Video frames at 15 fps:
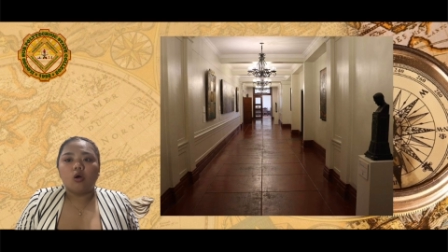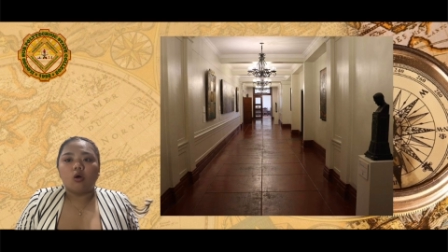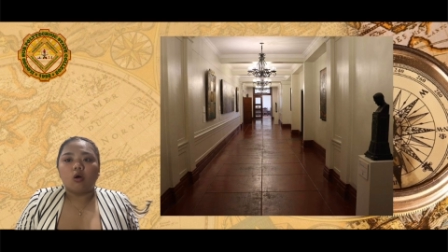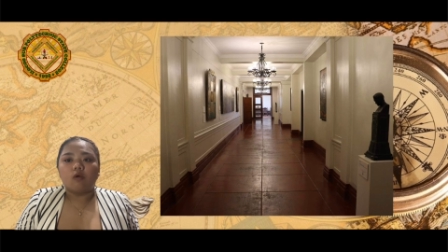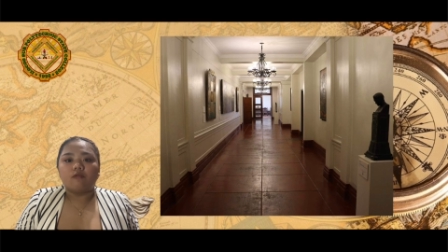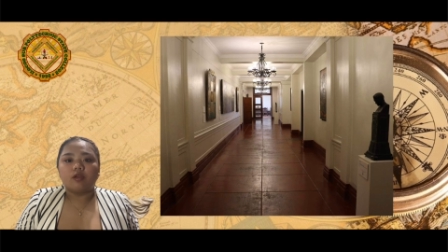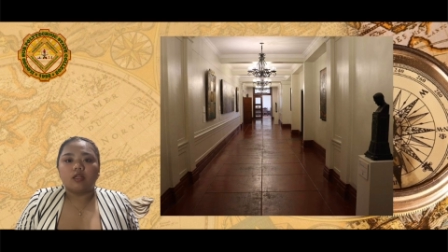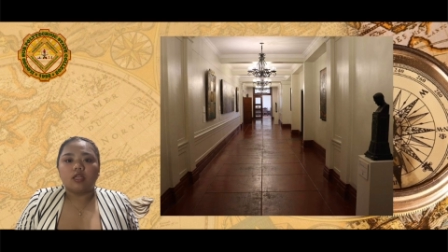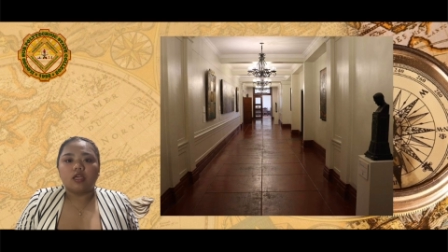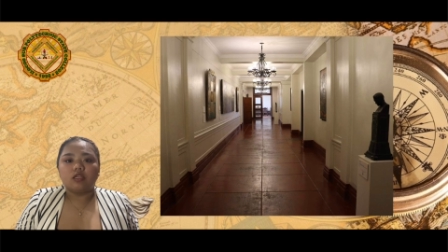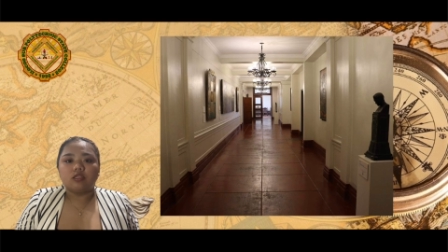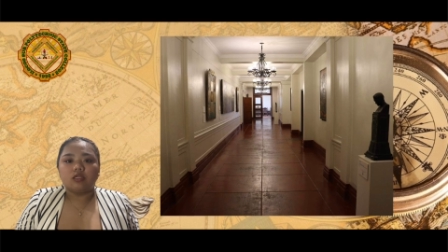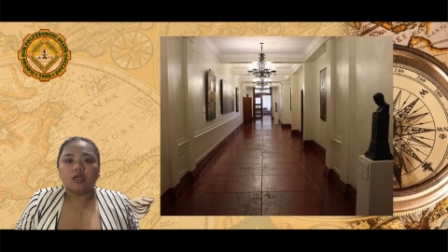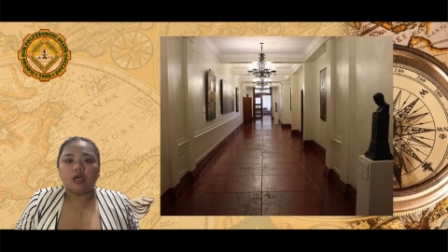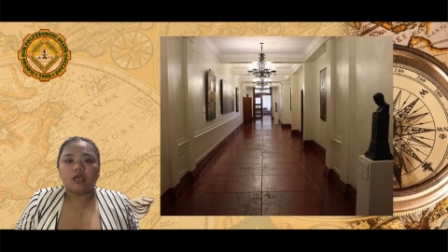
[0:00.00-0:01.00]

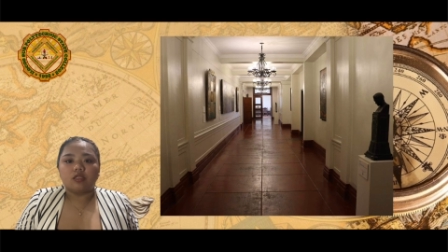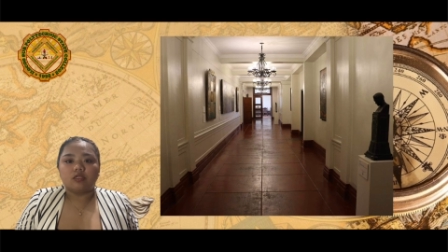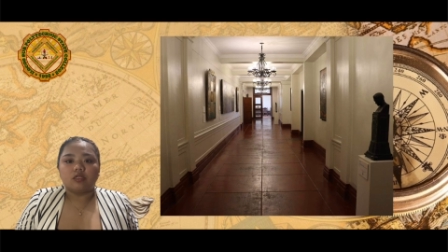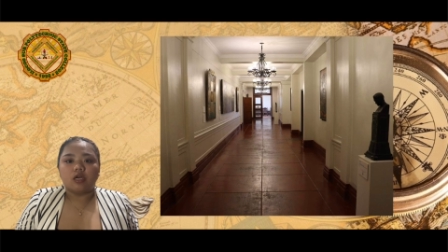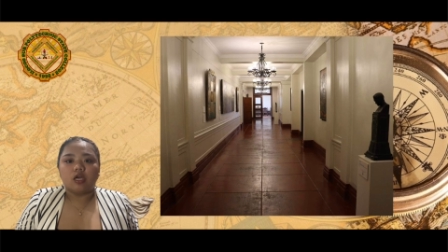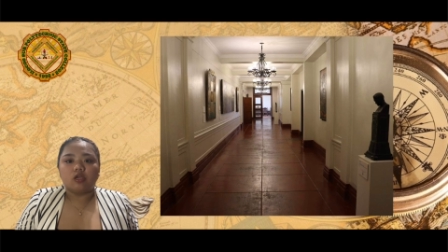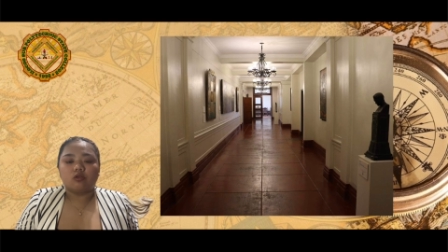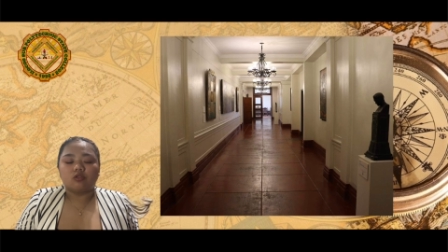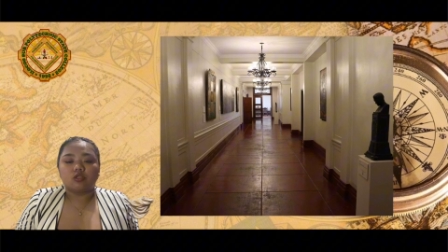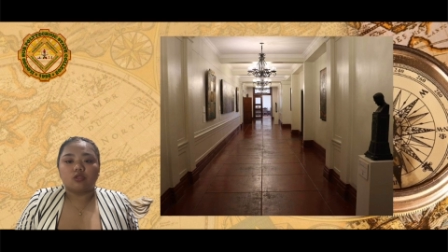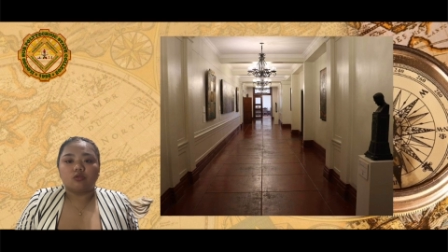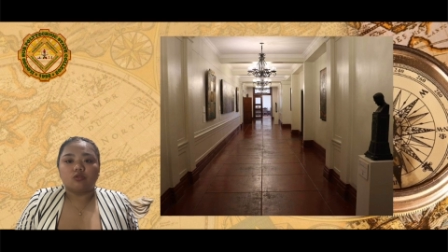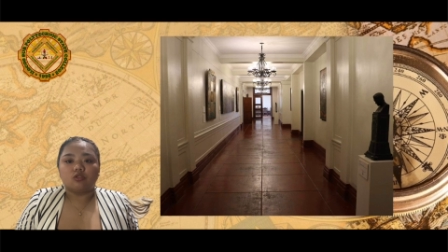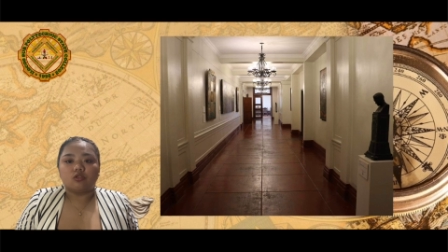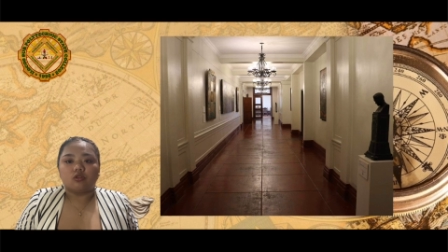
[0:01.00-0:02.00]
Ophelenia, and Guy
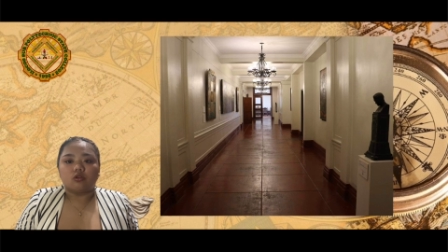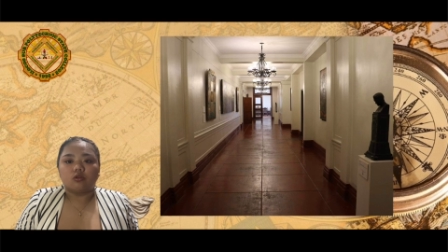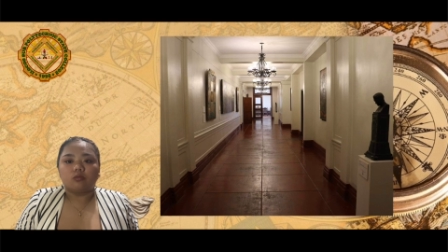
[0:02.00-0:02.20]
Custodio.